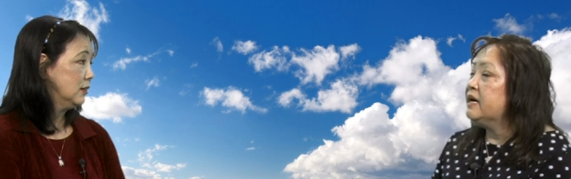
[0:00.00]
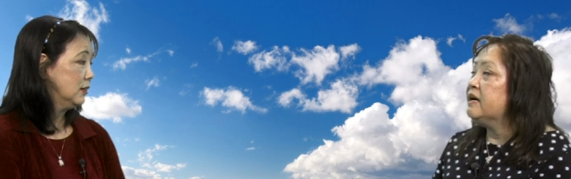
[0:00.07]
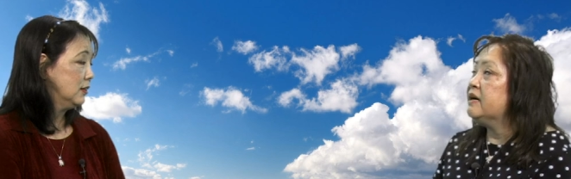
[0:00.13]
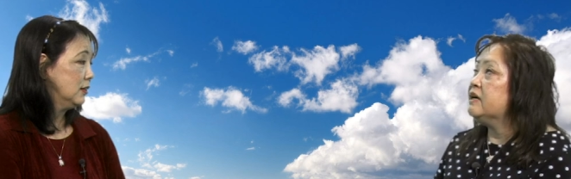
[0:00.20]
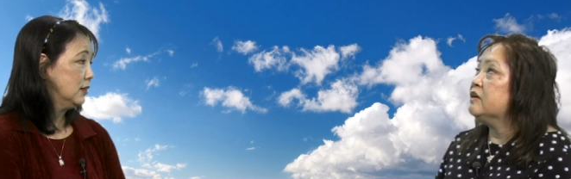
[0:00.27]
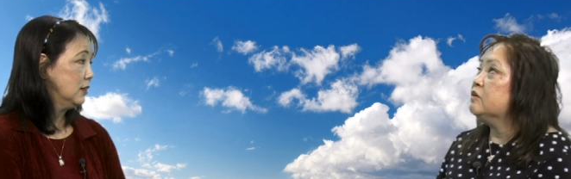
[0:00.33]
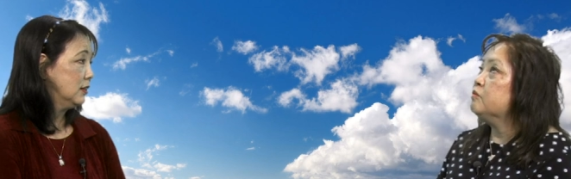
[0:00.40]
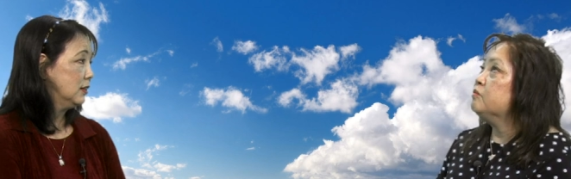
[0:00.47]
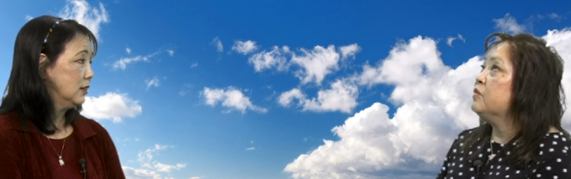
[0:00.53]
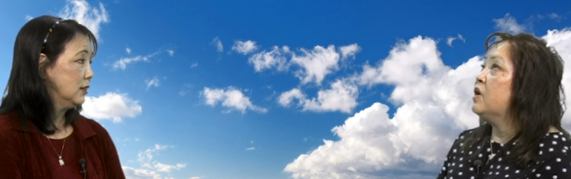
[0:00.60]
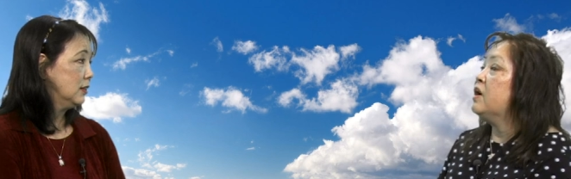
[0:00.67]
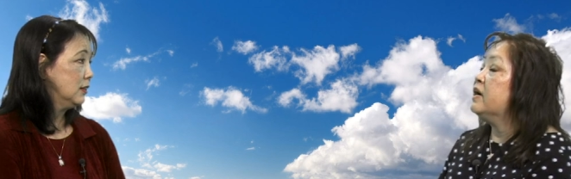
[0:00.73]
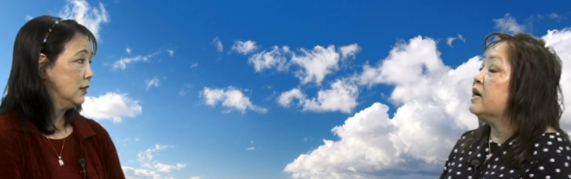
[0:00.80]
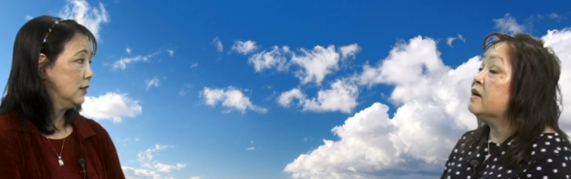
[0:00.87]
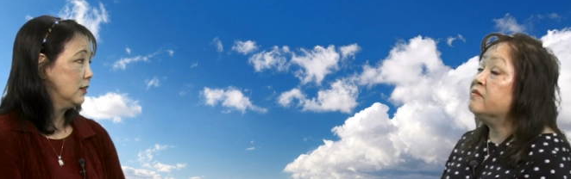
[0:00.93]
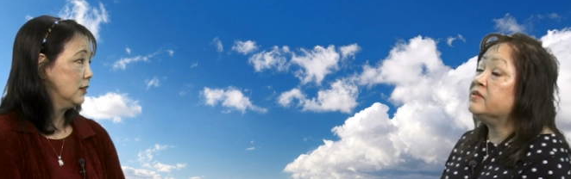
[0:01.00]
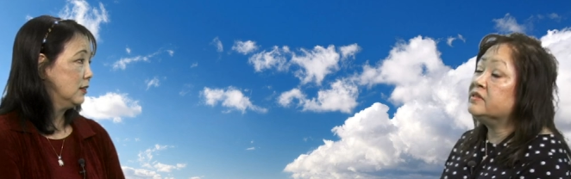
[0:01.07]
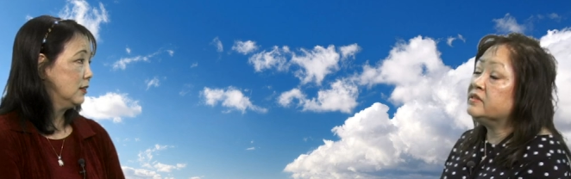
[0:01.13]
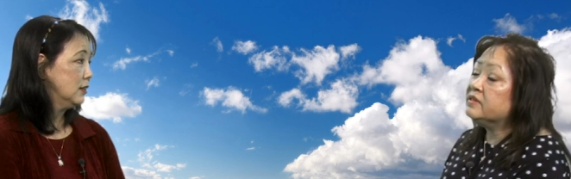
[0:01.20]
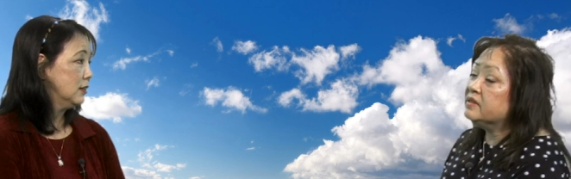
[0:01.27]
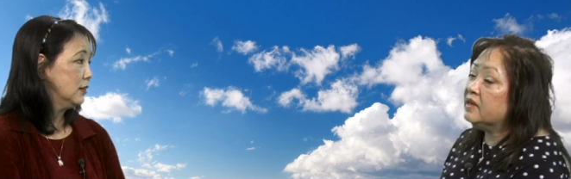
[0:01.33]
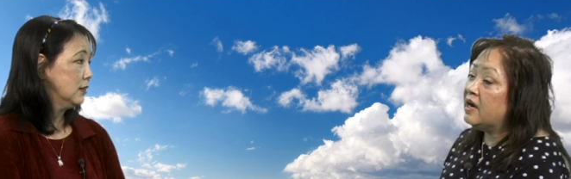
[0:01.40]
Speaker 1: Um, our
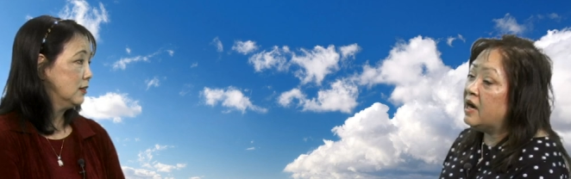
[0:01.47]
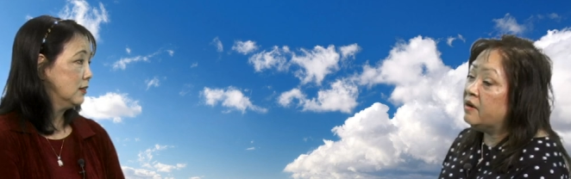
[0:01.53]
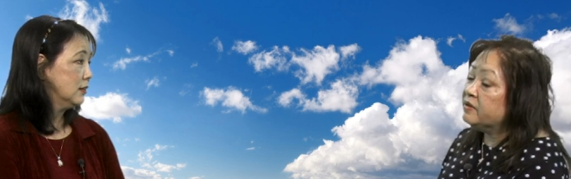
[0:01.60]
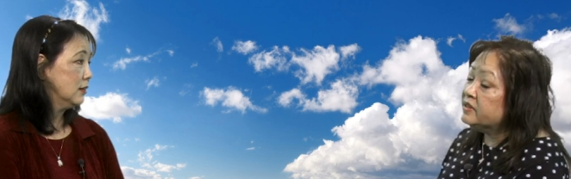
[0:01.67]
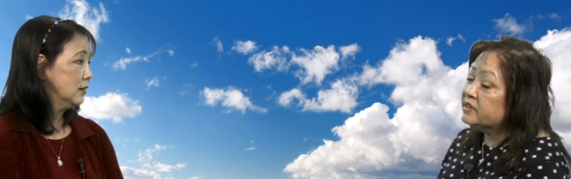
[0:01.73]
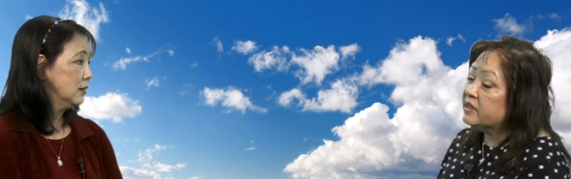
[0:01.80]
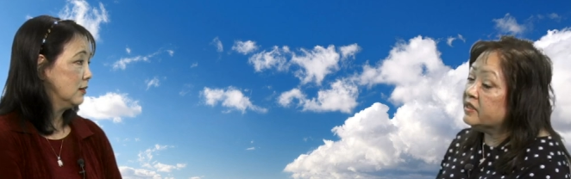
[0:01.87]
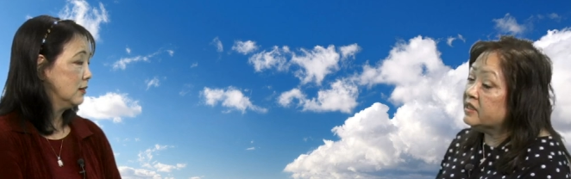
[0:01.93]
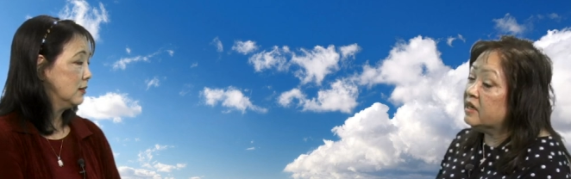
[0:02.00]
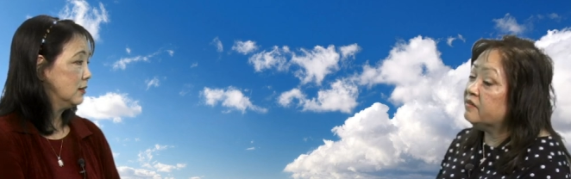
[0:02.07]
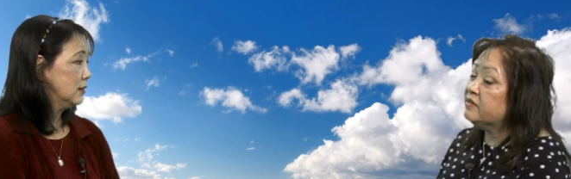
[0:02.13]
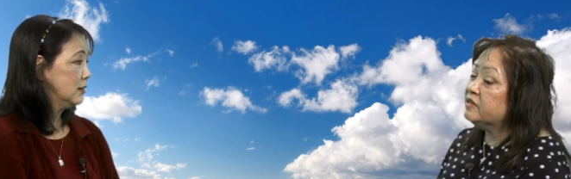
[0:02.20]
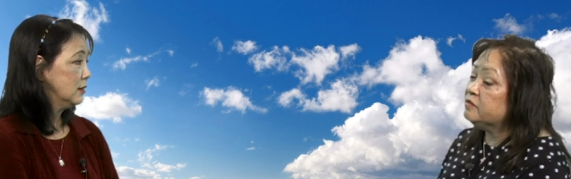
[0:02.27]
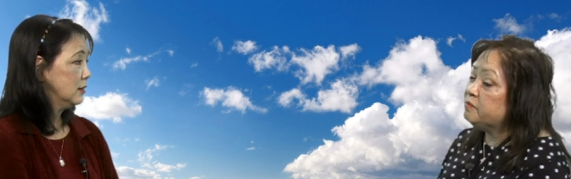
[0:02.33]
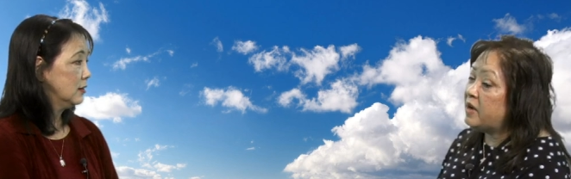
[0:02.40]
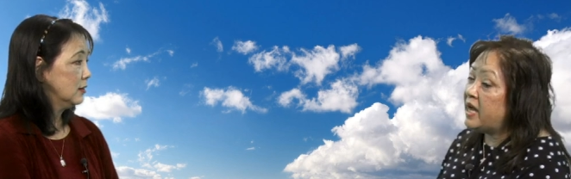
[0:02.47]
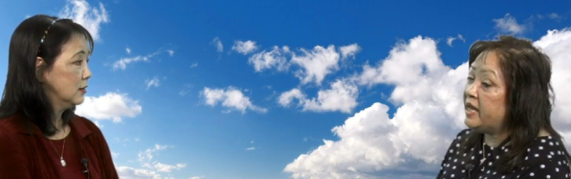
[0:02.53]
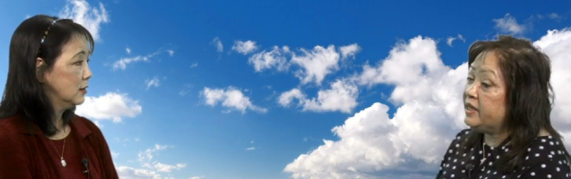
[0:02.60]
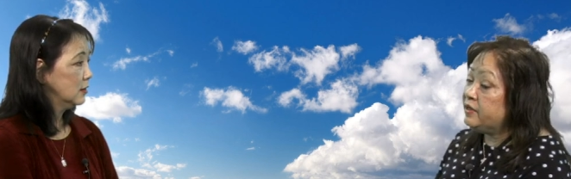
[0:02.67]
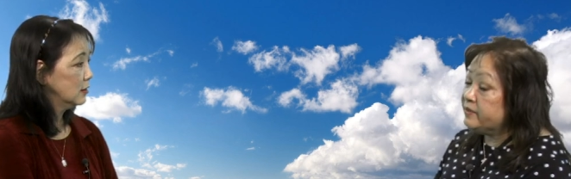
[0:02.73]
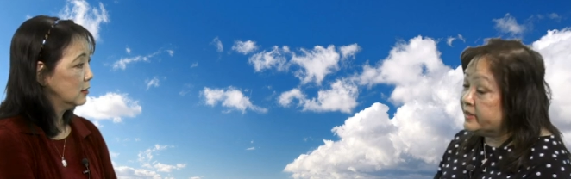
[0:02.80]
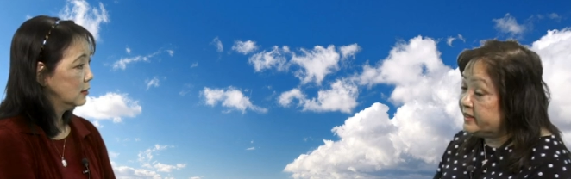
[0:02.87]
hours are governed
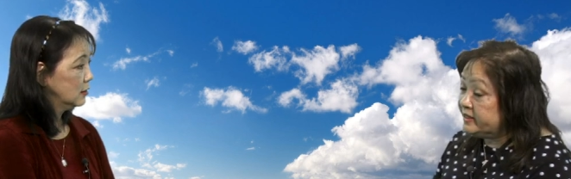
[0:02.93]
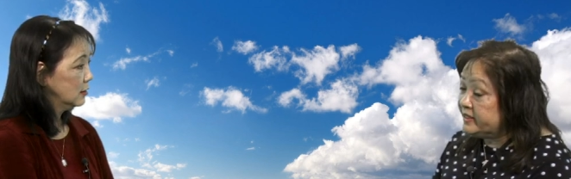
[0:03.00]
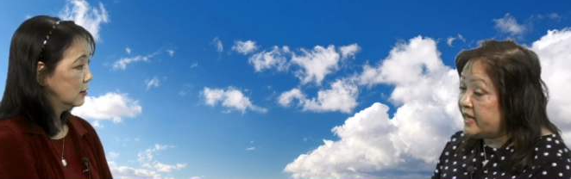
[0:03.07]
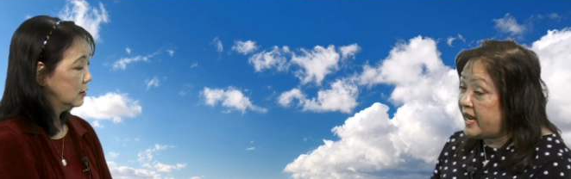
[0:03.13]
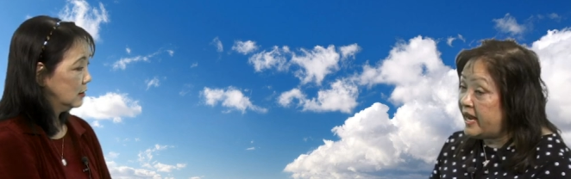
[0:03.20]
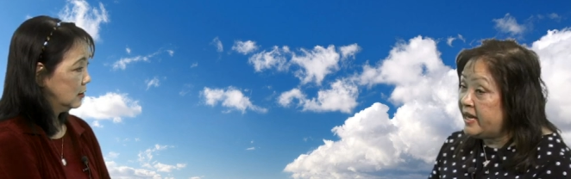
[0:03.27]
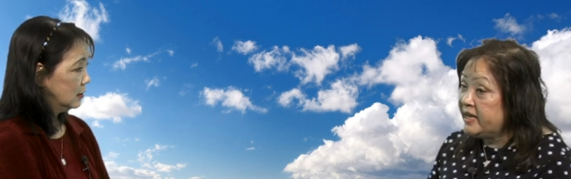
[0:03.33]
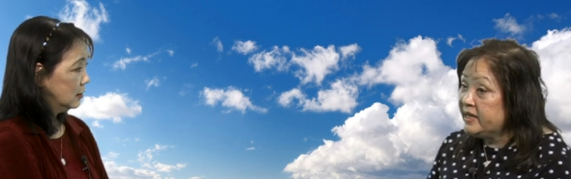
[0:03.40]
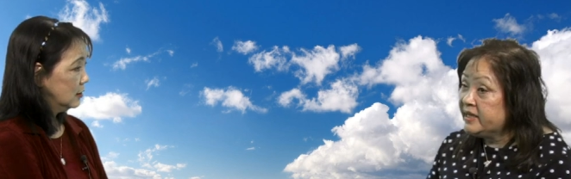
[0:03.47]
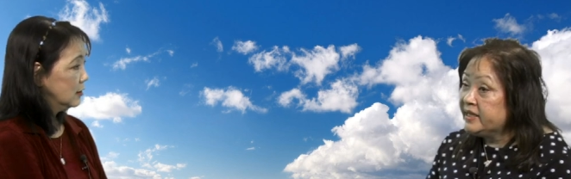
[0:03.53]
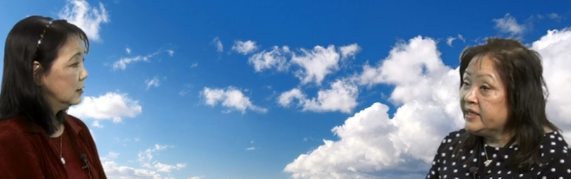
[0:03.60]
by USDA